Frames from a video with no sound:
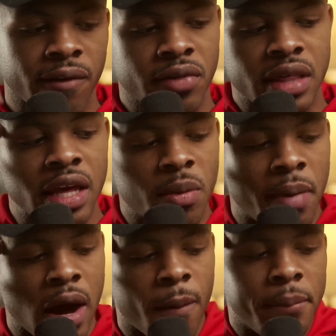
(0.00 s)
think
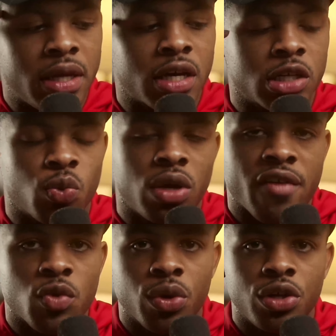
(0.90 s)
about, because
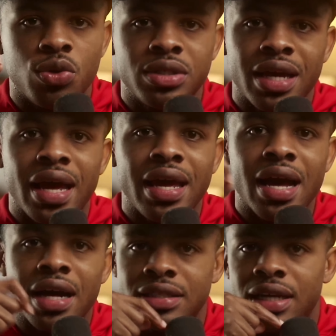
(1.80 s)
whenever we're using
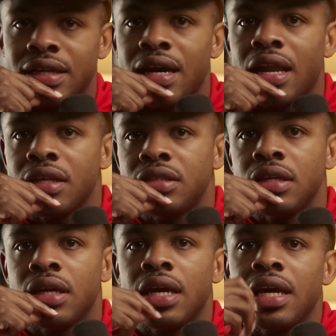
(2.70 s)
AI
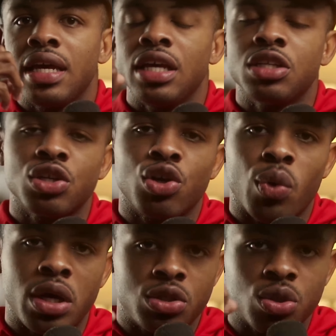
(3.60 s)
technology, it's a
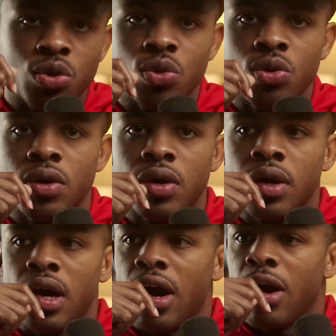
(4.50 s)
great tool.
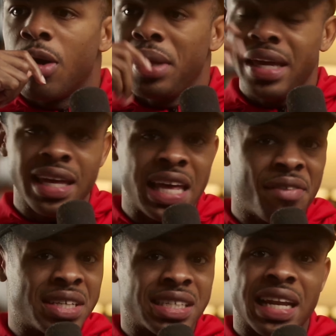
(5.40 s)
It can give
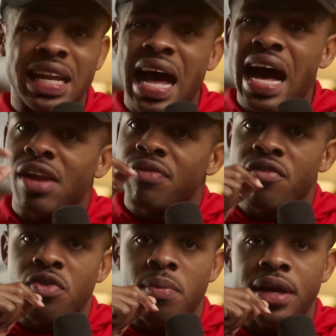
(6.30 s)
us a lot of
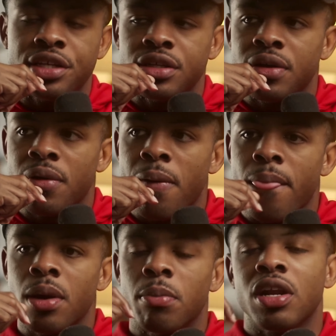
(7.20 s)
information.
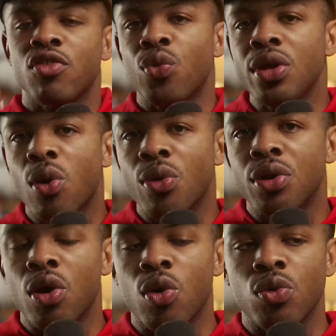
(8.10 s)
But if we don't
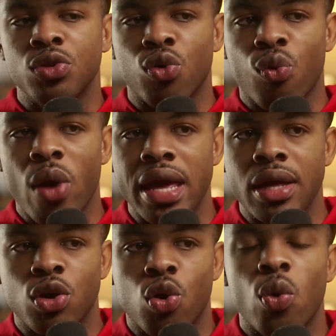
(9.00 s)
know the
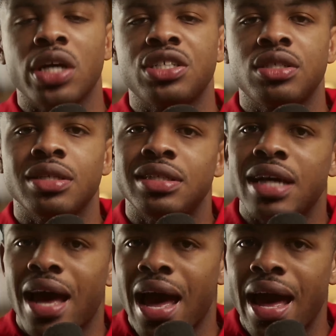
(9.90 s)
right question
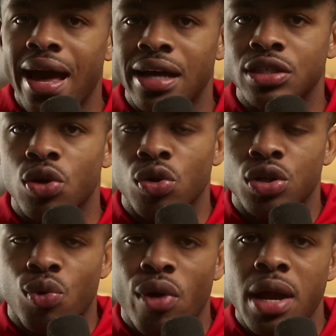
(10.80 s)
to ask or
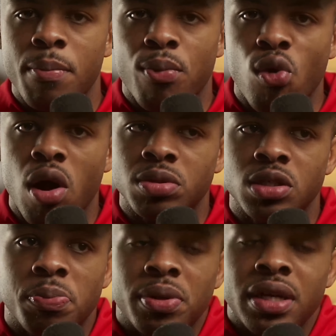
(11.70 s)
the right prompt
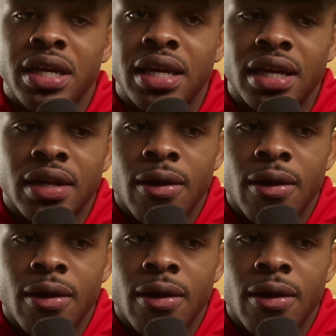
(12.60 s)
to put in,